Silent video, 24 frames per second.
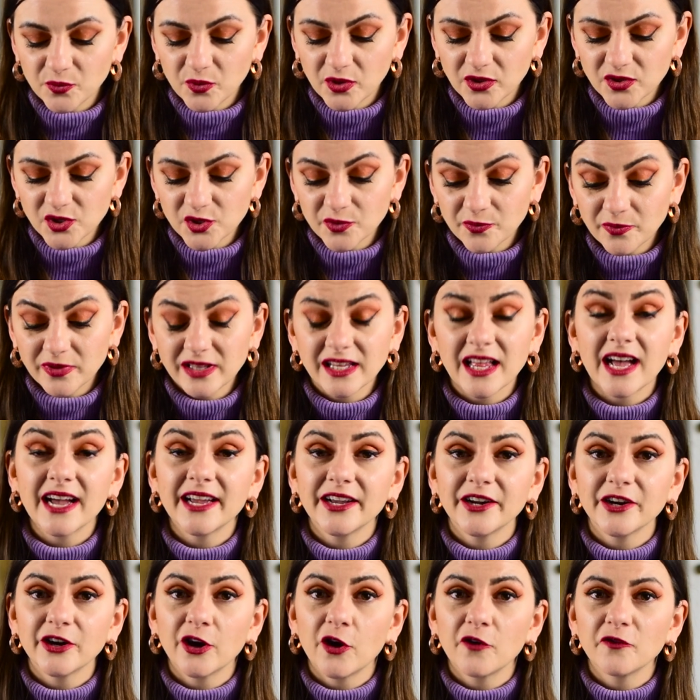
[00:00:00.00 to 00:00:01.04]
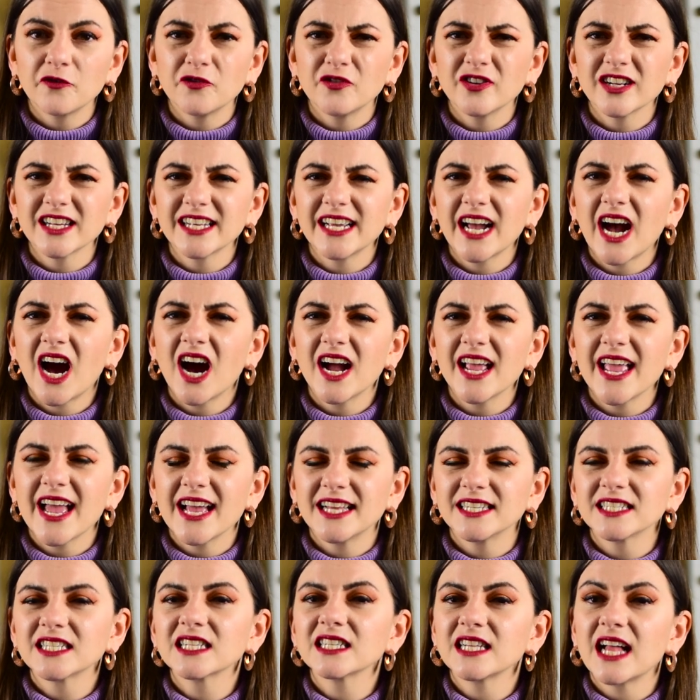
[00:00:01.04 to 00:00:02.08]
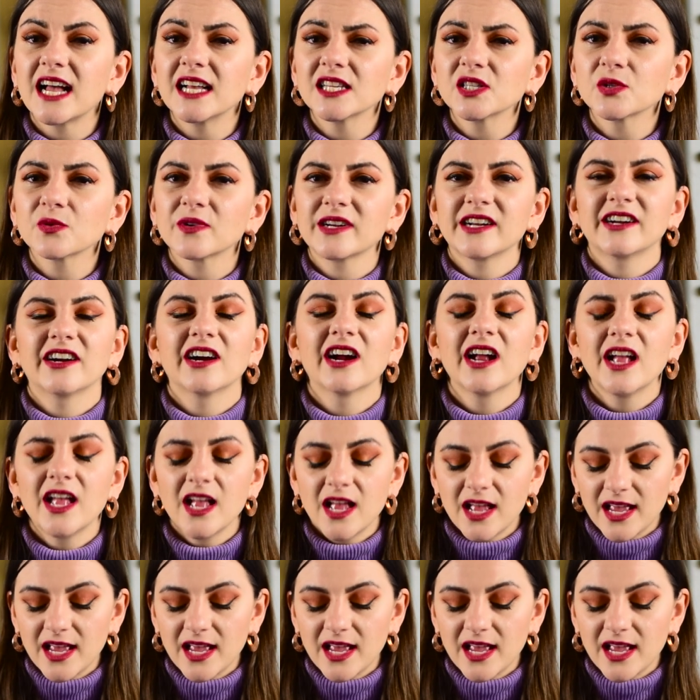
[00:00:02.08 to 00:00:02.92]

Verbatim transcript: small supplier of really high-end glassware